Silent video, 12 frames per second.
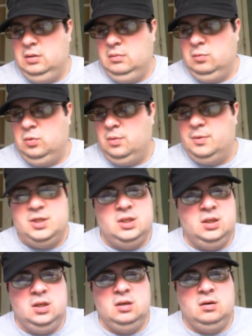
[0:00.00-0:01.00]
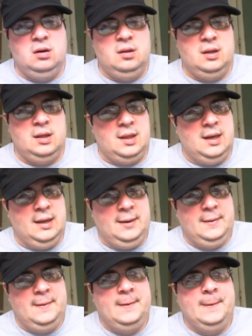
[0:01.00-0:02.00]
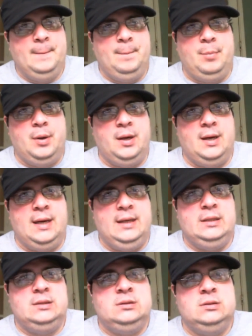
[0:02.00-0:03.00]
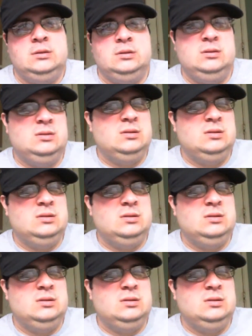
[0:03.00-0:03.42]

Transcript: War Machine or anything like that. But I didn't.